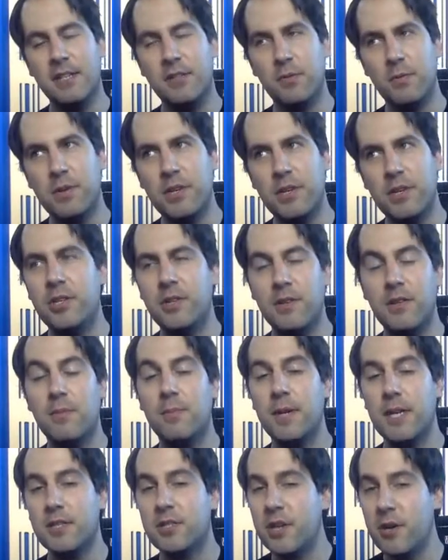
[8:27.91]
I had to
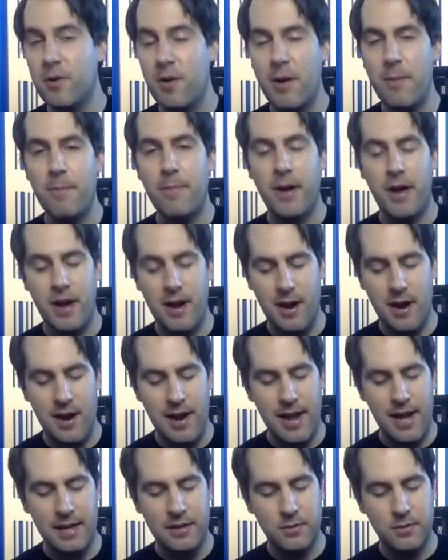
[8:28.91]
reshoot the Big Joe Empire.